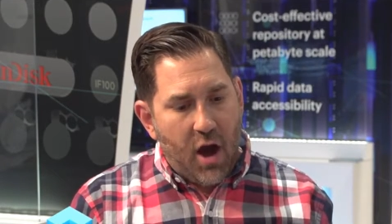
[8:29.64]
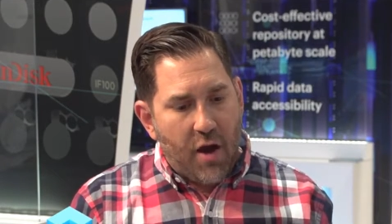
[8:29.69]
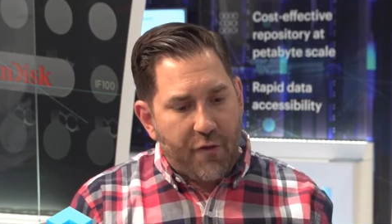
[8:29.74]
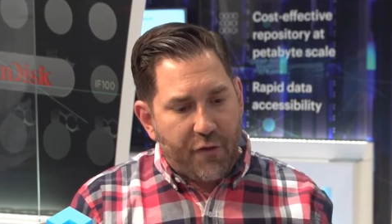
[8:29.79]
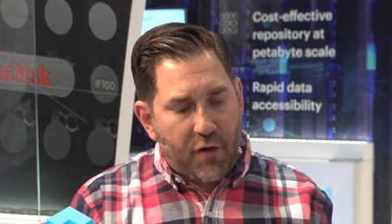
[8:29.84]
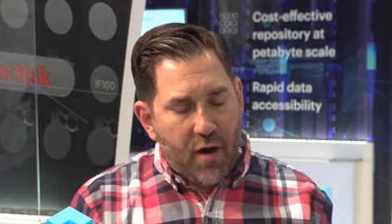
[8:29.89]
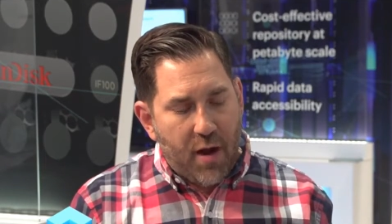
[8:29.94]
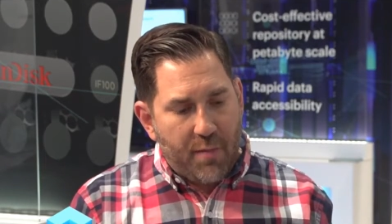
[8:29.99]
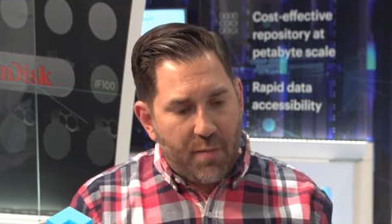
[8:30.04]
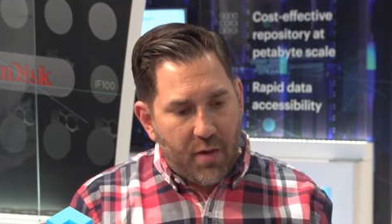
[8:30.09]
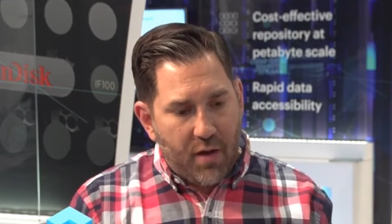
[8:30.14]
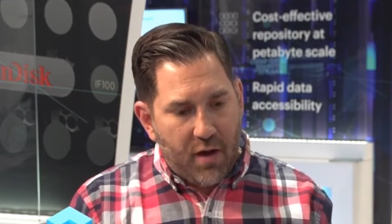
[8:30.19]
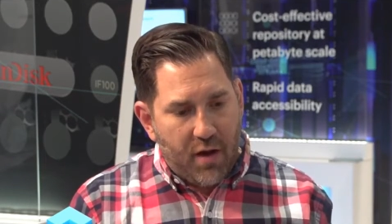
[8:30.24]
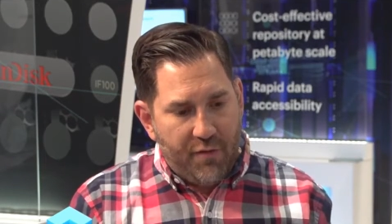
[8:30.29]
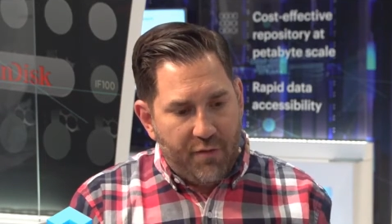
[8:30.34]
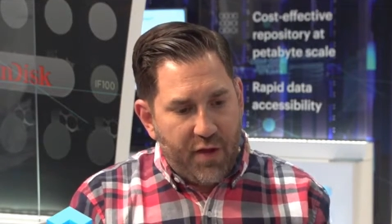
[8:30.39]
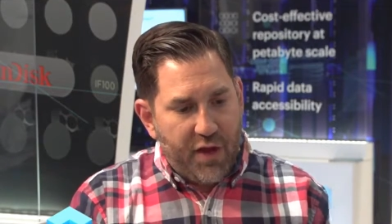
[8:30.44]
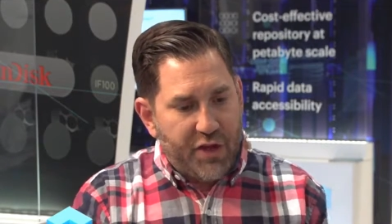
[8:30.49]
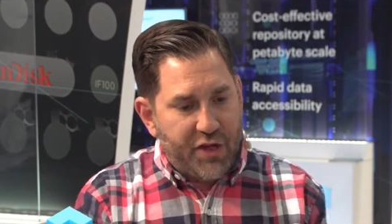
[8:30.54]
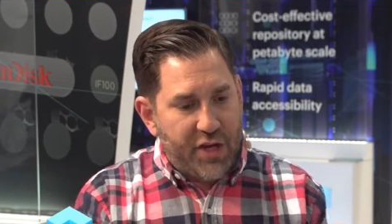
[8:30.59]
offer up
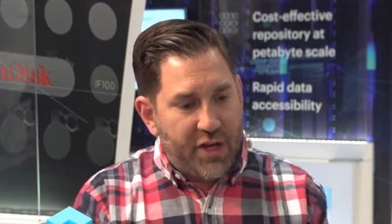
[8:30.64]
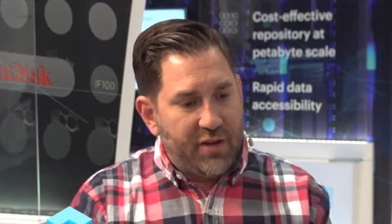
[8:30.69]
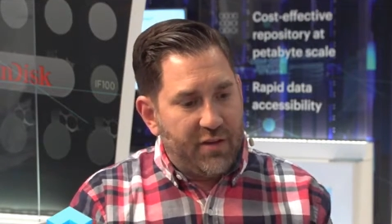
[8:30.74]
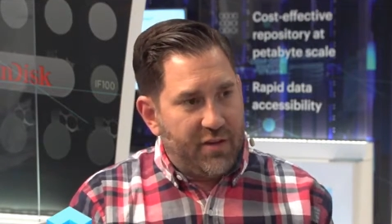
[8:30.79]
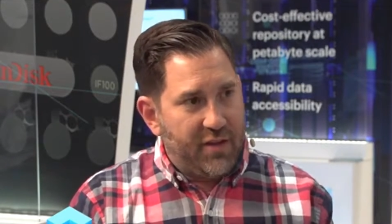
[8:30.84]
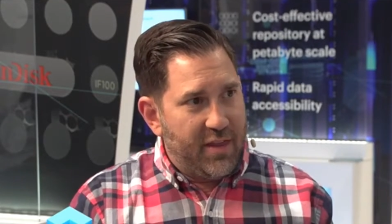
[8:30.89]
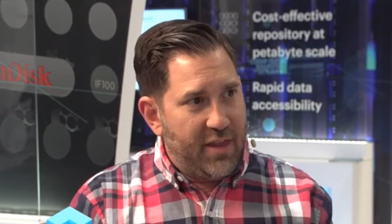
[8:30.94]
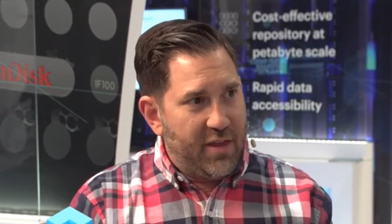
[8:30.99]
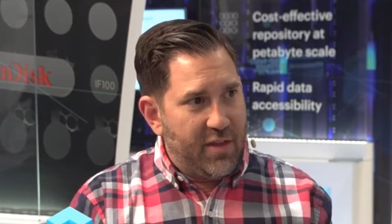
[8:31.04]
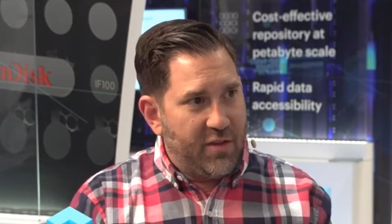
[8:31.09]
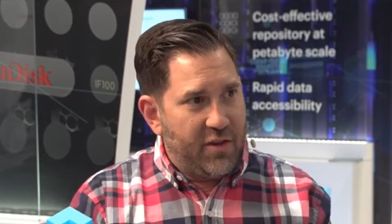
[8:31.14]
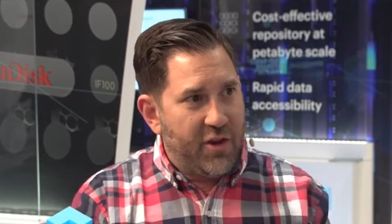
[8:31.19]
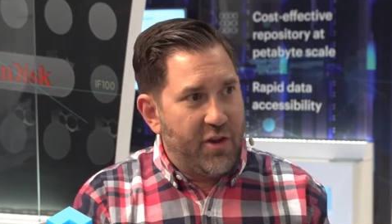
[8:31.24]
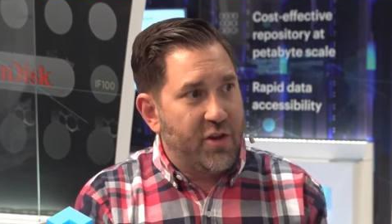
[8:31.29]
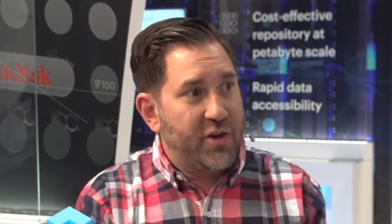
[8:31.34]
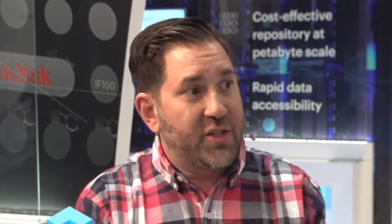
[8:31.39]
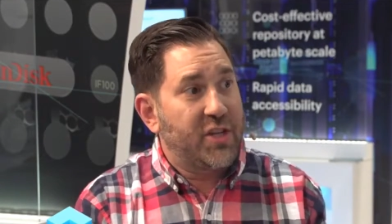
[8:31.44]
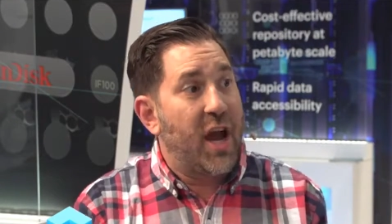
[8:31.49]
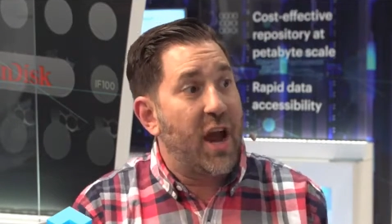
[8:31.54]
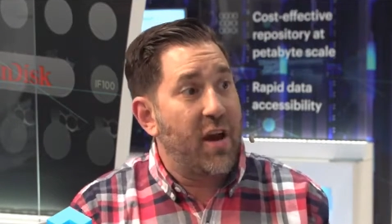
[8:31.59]
a vision to
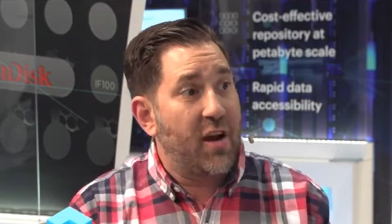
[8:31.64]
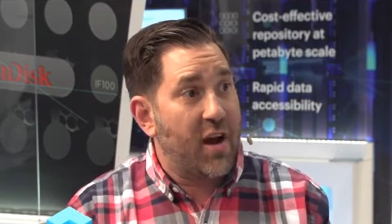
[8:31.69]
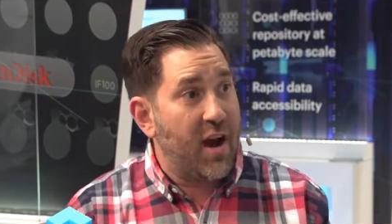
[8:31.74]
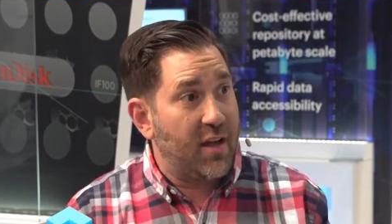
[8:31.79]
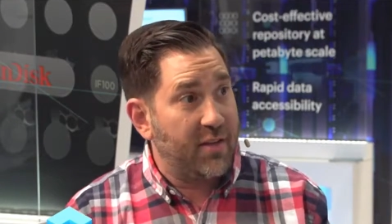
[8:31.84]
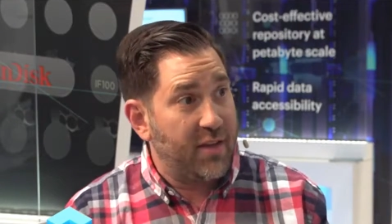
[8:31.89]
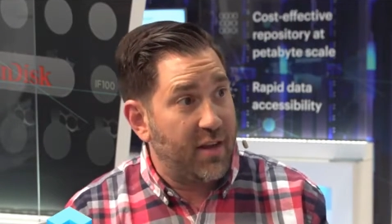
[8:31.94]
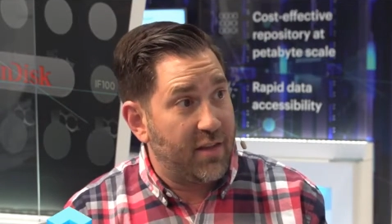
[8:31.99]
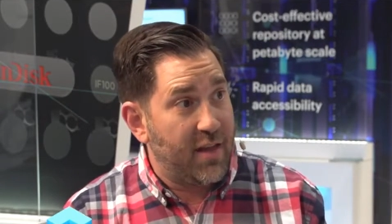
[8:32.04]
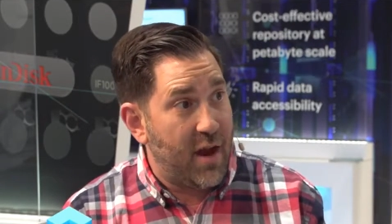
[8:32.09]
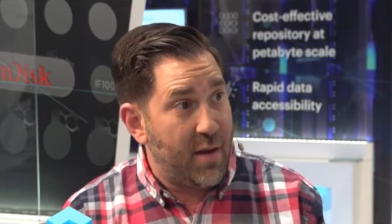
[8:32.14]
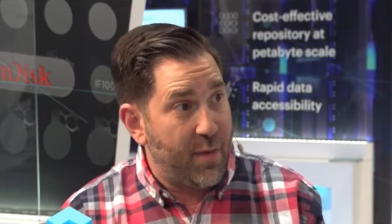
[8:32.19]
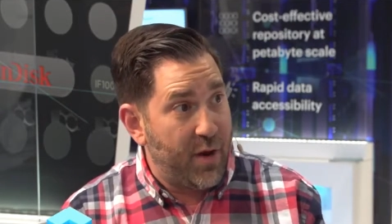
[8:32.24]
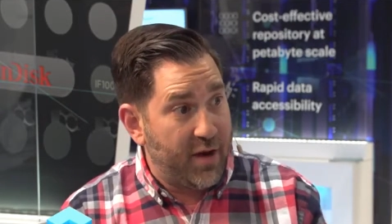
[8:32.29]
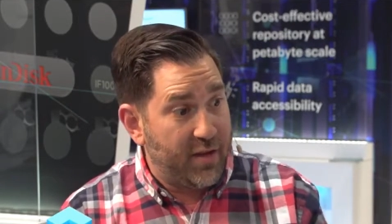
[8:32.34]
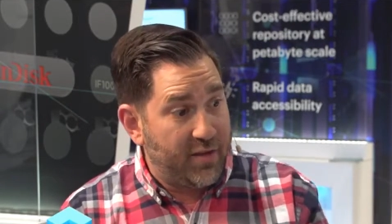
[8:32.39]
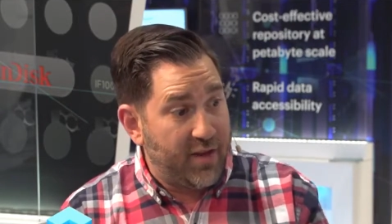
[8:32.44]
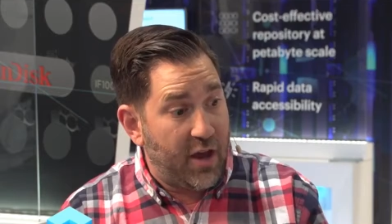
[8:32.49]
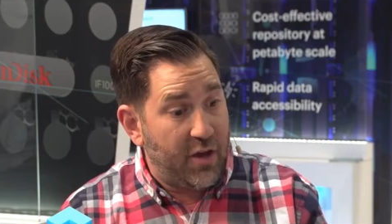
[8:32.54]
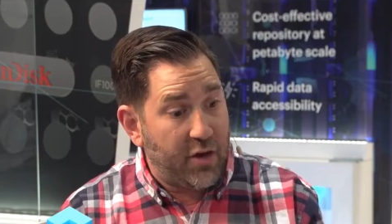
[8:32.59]
your entire content
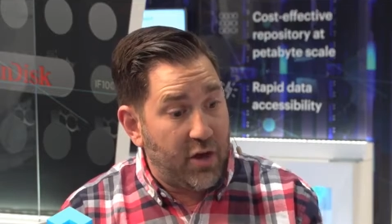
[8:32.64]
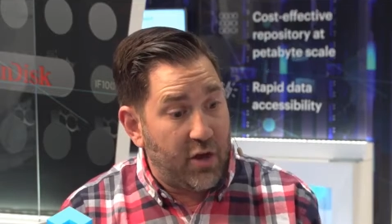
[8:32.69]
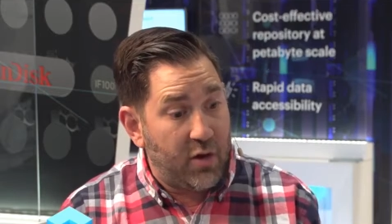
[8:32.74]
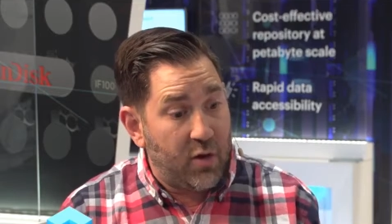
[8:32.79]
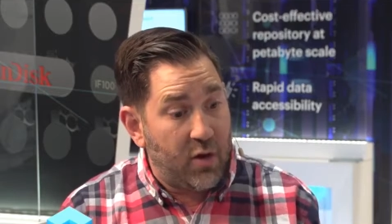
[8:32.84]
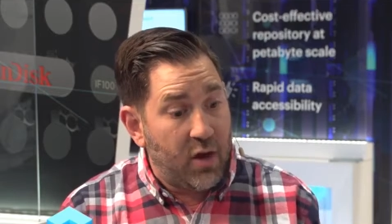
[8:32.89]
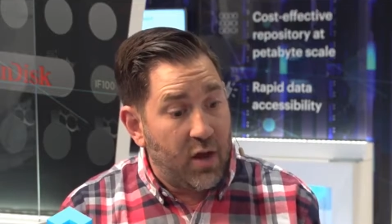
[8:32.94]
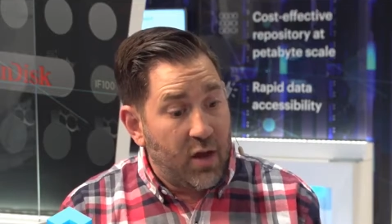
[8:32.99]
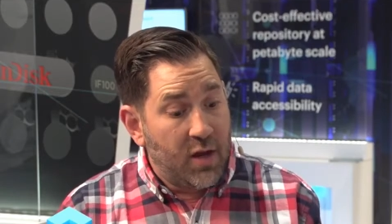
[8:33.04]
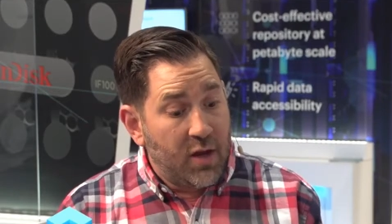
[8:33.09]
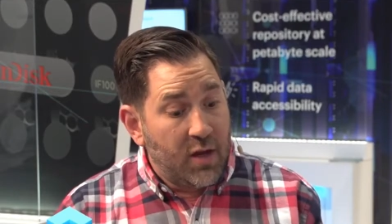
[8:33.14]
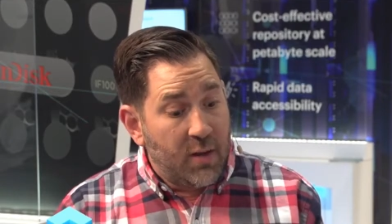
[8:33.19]
library to tell you,